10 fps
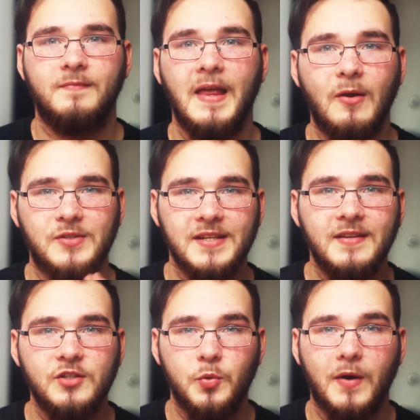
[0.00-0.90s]
Now, seeing
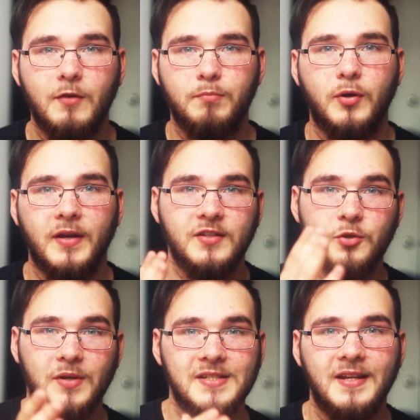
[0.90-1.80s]
as you are a product,
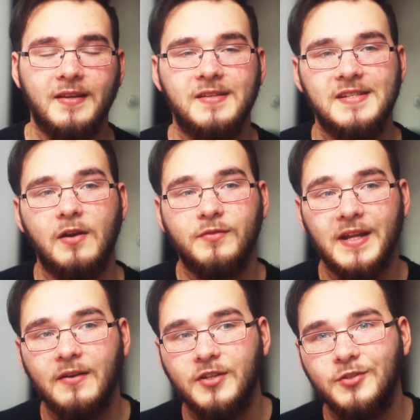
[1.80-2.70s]
you are selling yourself, and
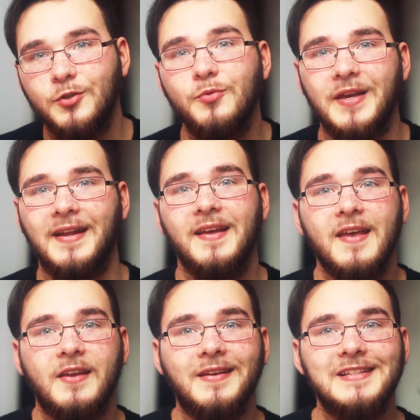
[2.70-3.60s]
how do you do that?
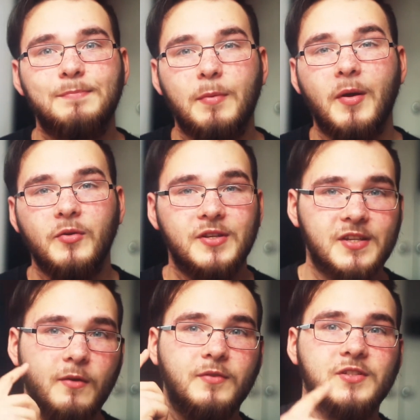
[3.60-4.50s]
You need to promote
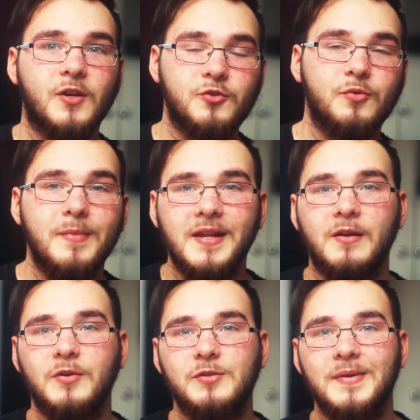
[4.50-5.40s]
yourself on social media,
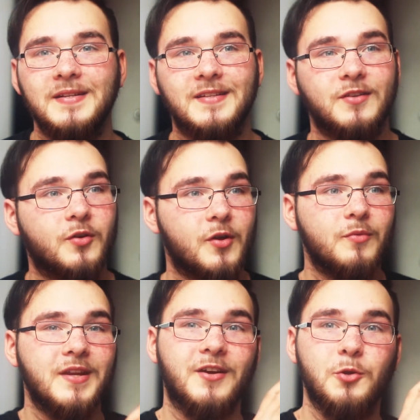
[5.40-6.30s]
which means that not
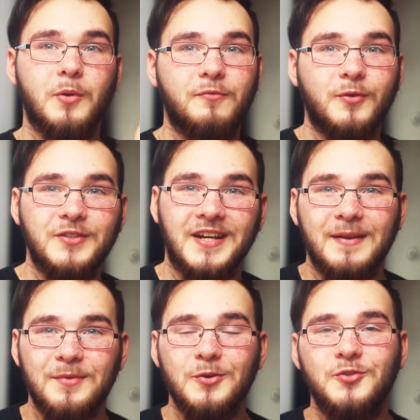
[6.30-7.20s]
only are you a
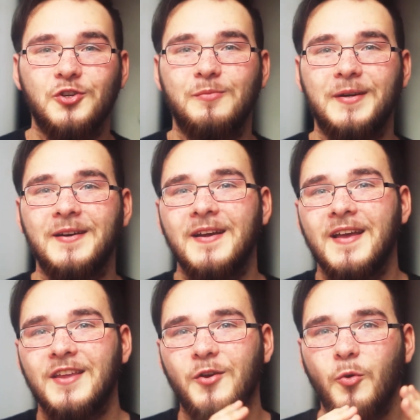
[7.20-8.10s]
full-time YouTuber,
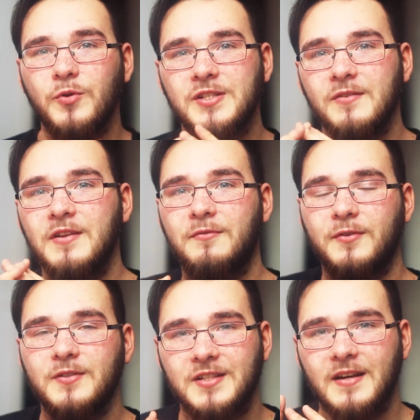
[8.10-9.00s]
you're also your
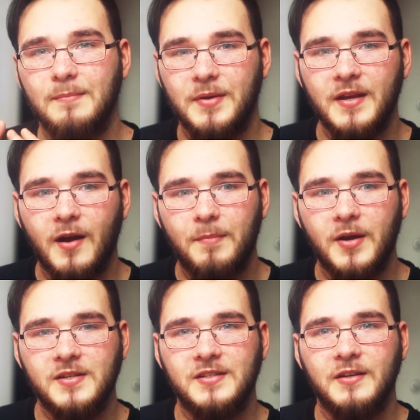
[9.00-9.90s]
full-time PR
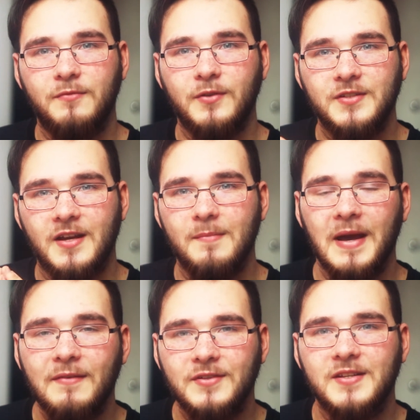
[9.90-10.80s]
person, your full-time
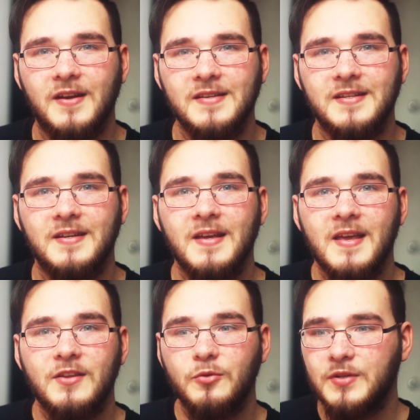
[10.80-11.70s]
advertiser, you